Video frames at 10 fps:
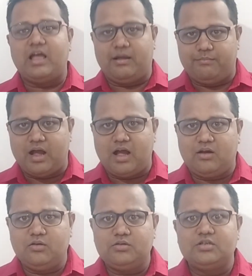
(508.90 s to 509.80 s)

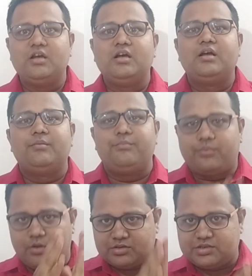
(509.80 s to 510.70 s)
about
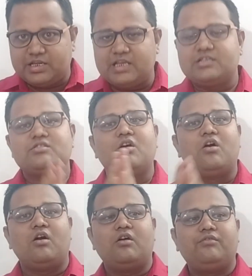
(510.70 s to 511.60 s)
process
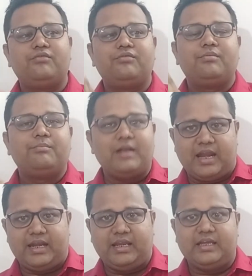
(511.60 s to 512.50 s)
of
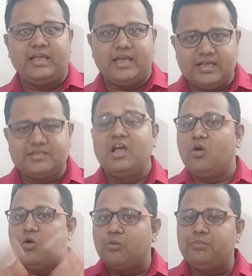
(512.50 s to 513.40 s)
planning. Yes,
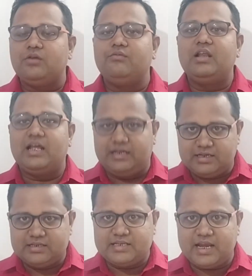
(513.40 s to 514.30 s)
hope you will
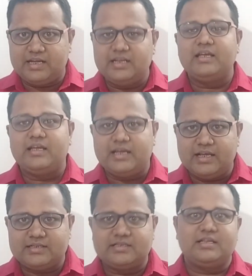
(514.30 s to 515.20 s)
understand.
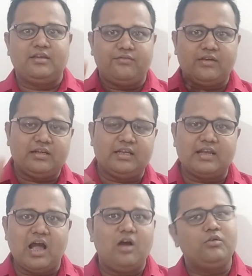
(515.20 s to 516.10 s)
Yes, if
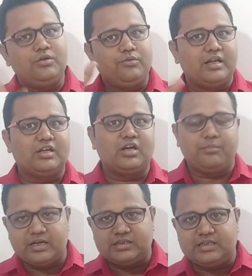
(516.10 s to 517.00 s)
any doubt you can
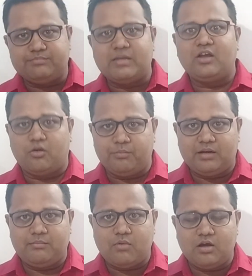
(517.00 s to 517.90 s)
comment in my
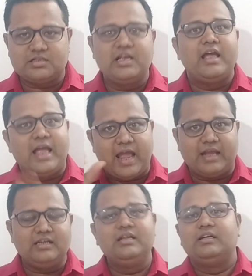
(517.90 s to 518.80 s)
comment box,
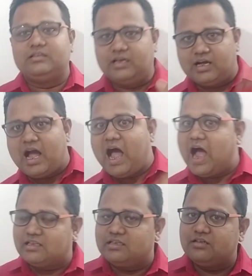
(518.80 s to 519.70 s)
and the
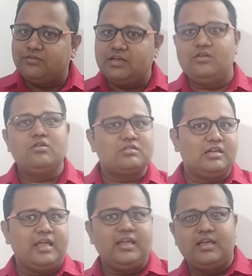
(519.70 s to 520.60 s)
other videos
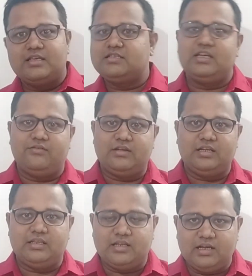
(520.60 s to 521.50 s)
link is
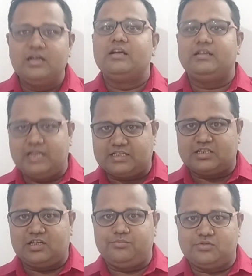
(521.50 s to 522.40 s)
given in the
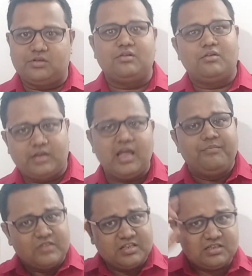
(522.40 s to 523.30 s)
description.
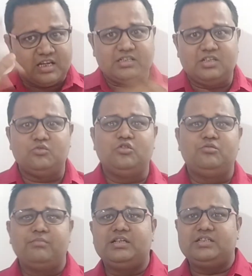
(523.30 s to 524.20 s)
Okay, stay tuned
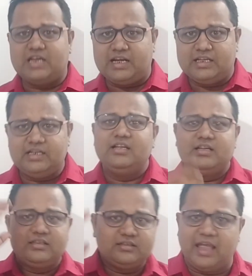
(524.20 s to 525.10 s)
with my
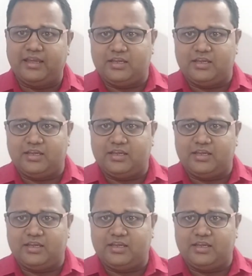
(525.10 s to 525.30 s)
channel. Thank